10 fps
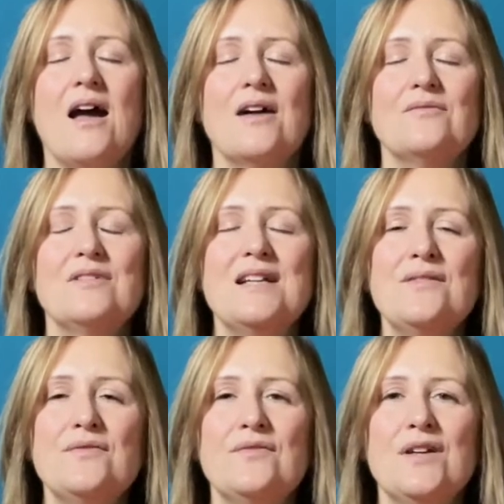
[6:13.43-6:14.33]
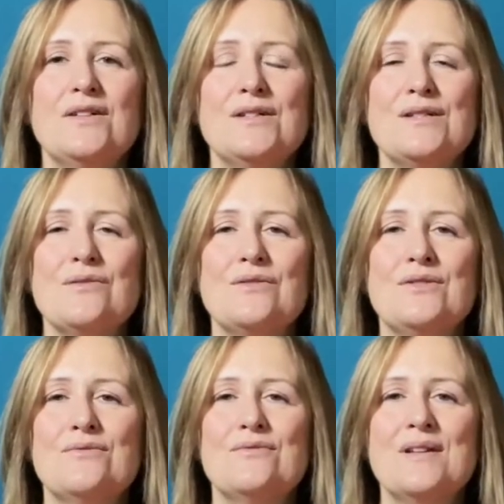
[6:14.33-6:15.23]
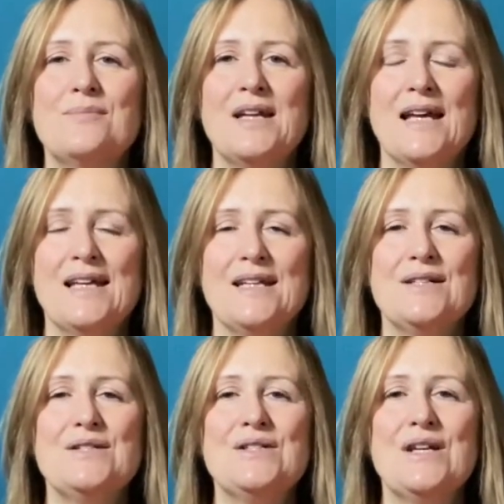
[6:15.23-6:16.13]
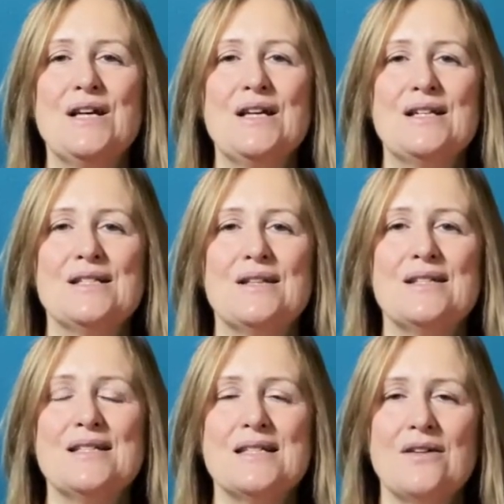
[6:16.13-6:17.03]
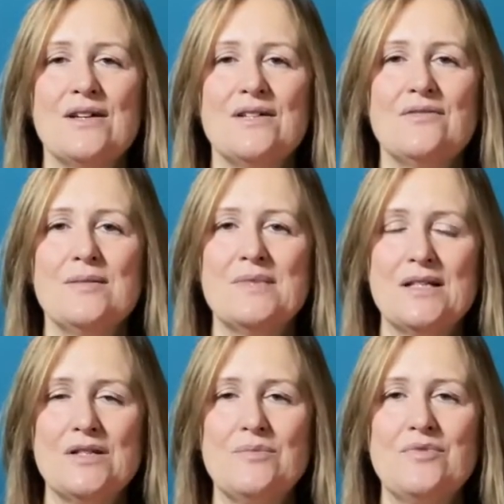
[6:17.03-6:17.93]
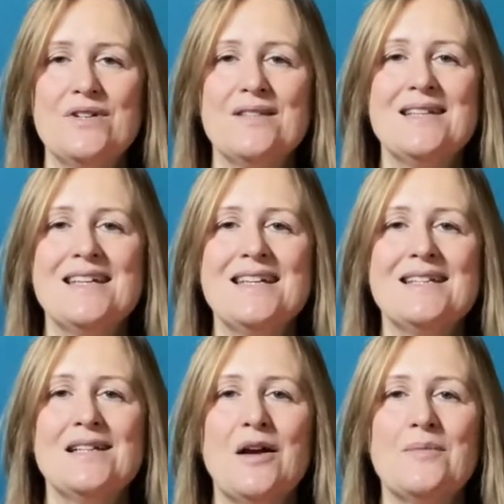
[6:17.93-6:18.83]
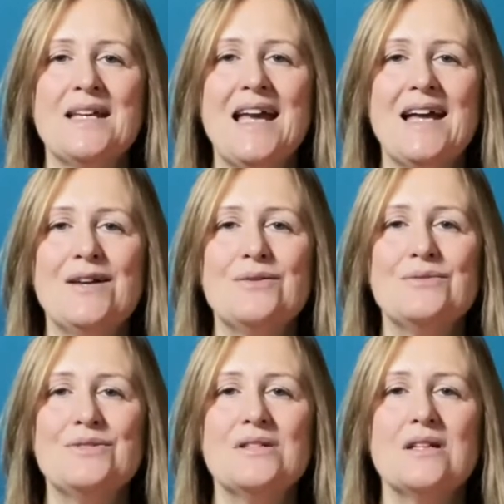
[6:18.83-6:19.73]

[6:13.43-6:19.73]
Really focus on your rib cage. So the side ribs as you breathe in, coming out.